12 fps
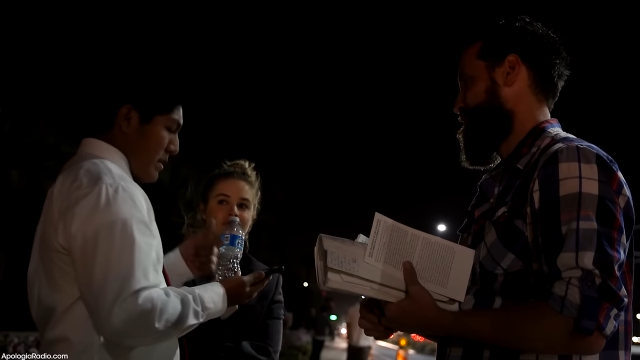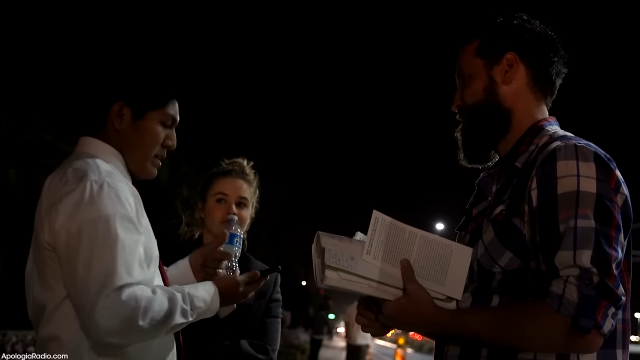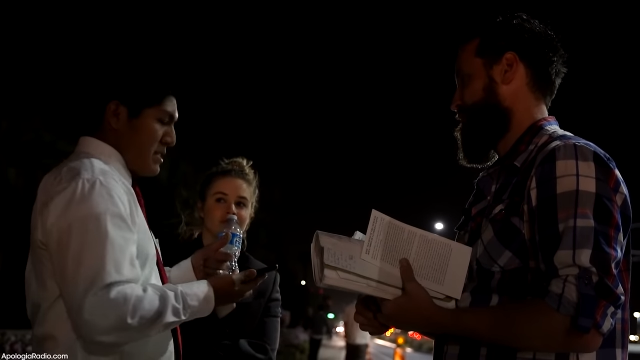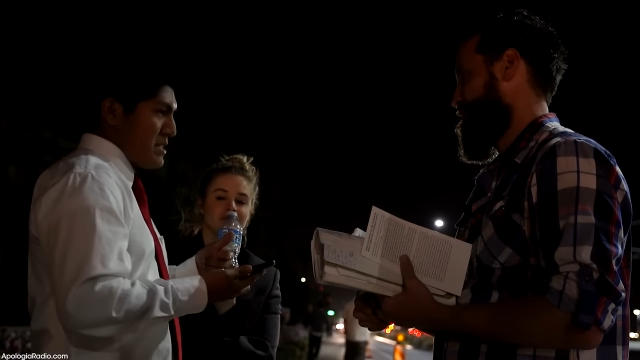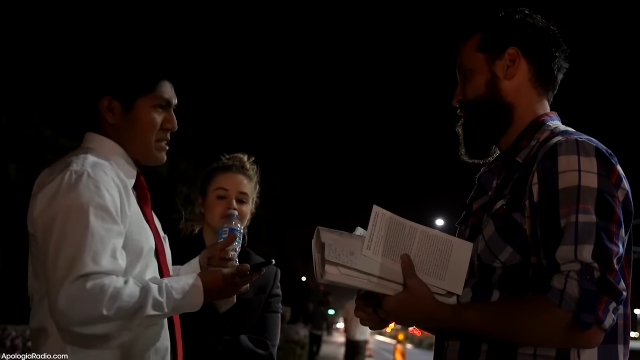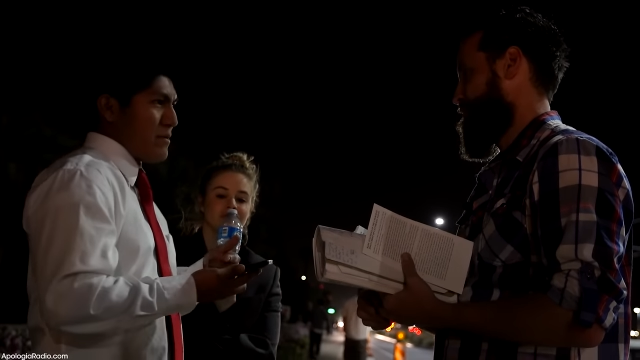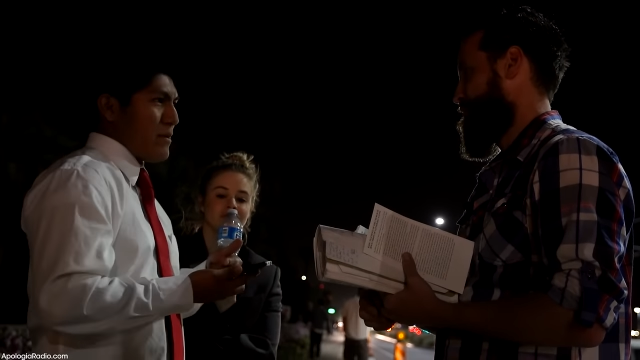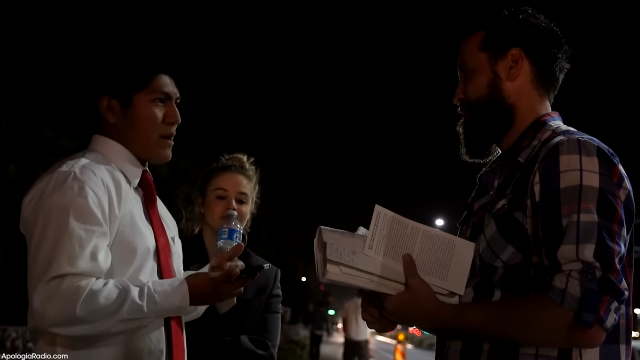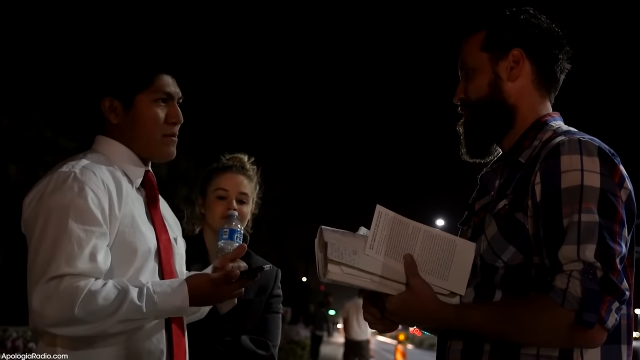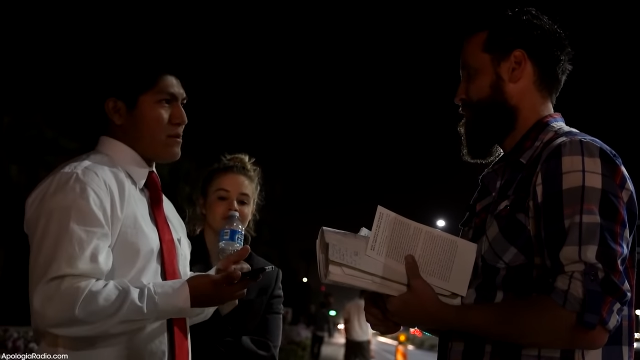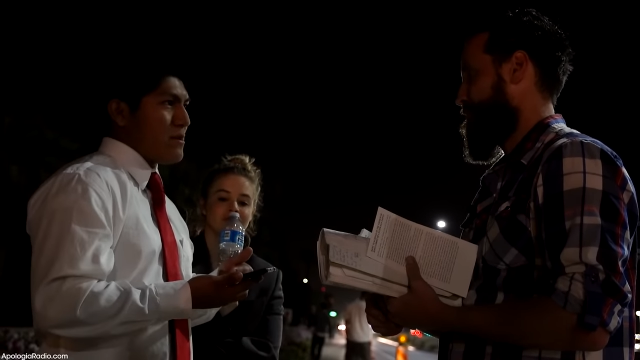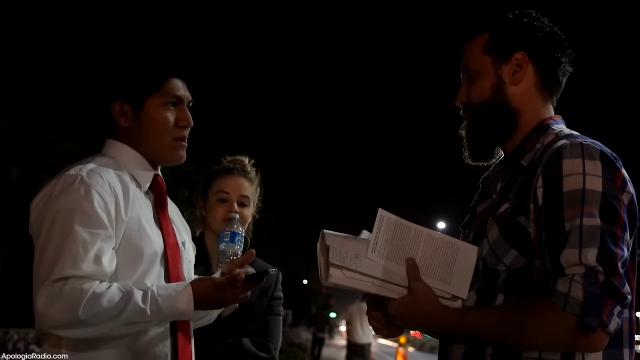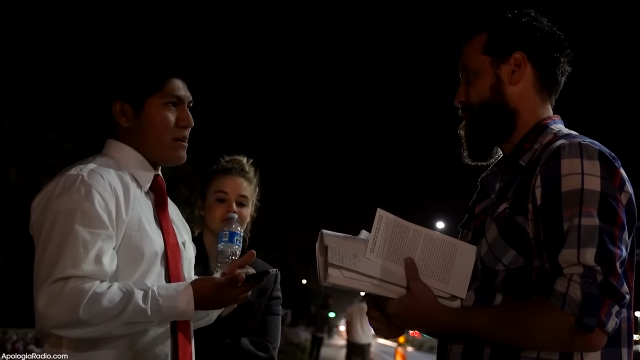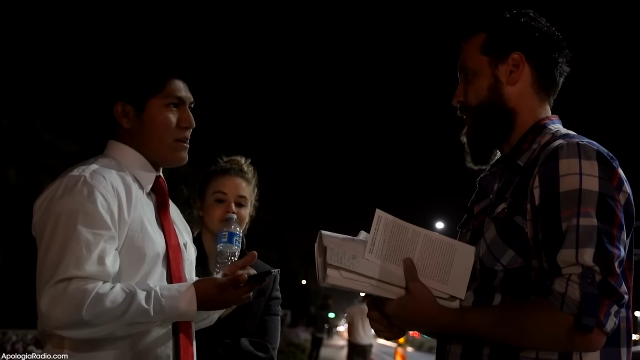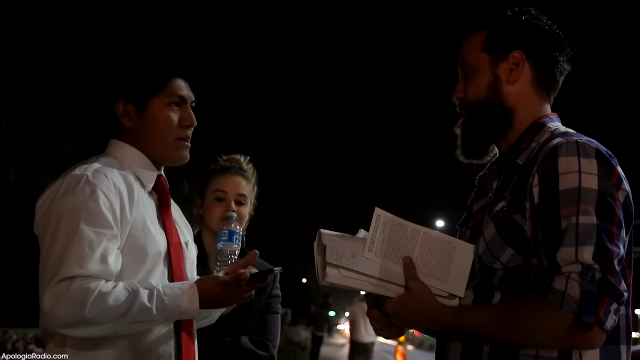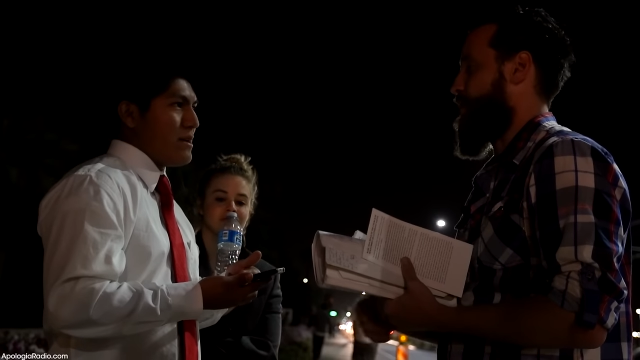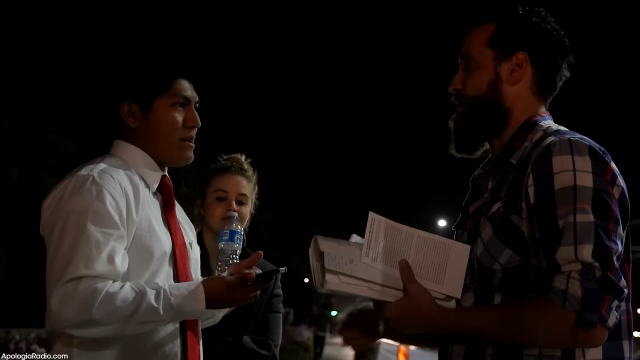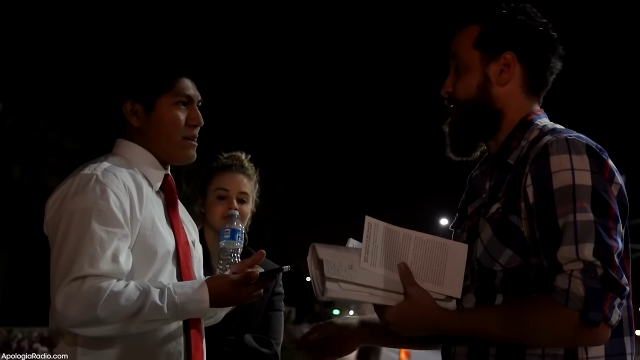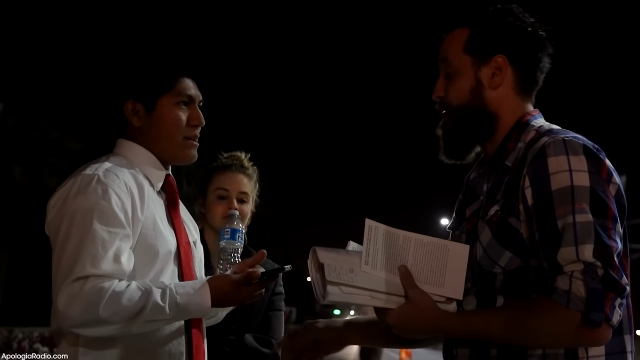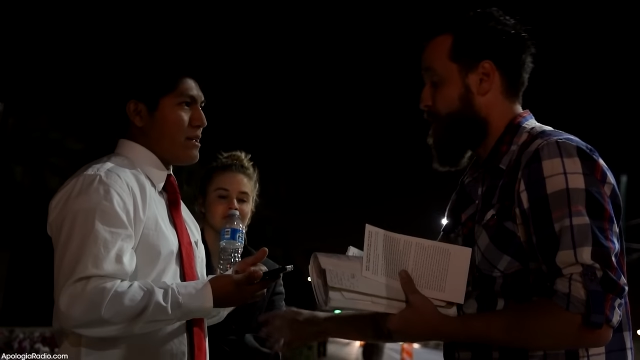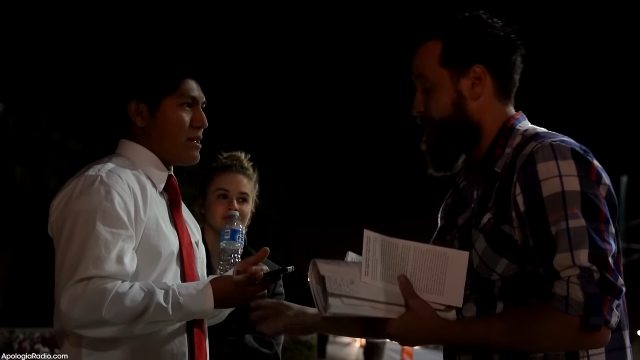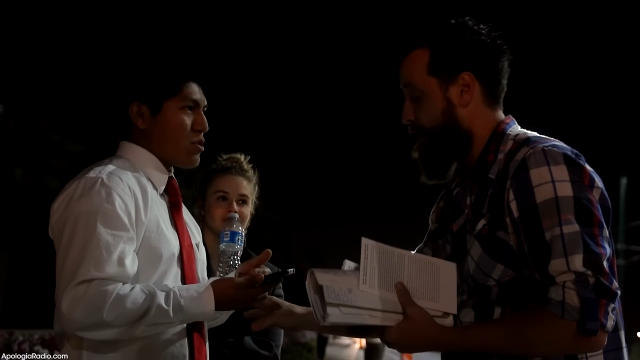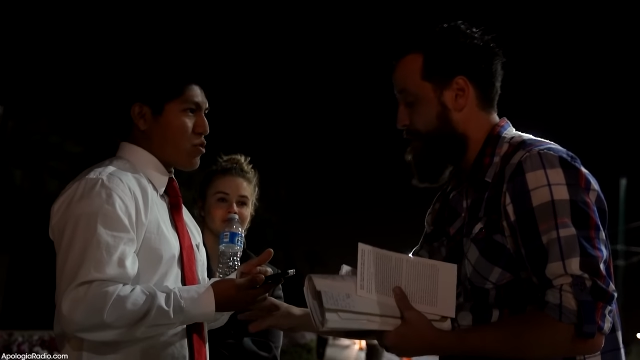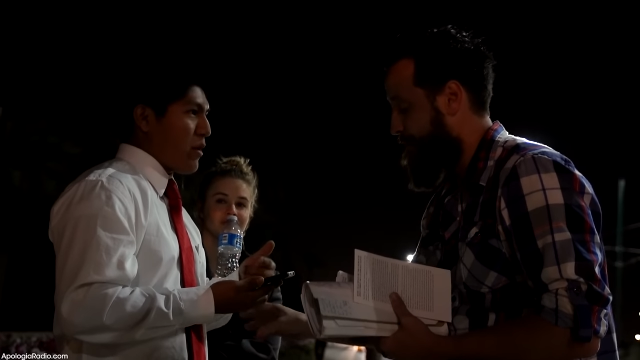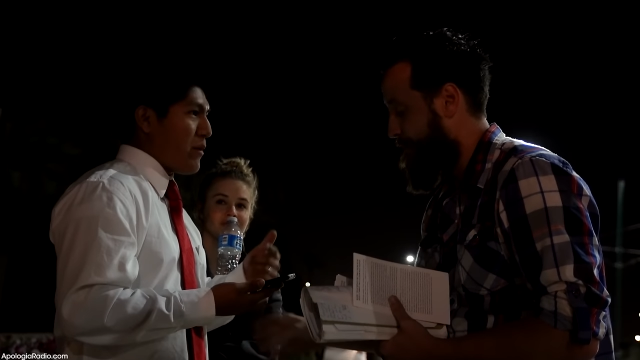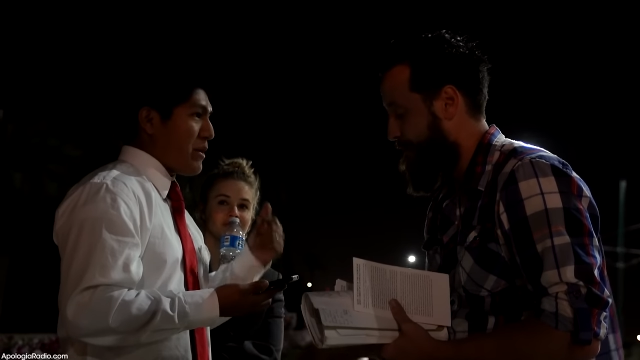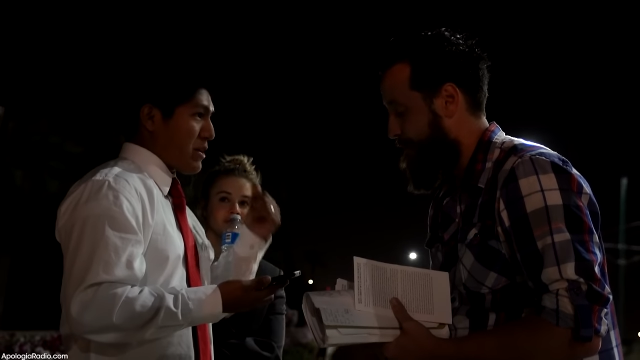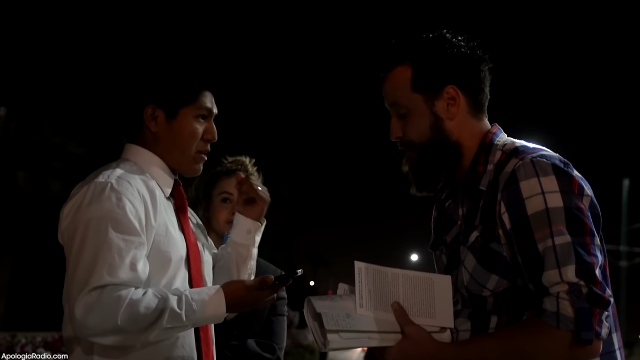Speaker 1: is in the Bible? I'm sorry, say it one more time? What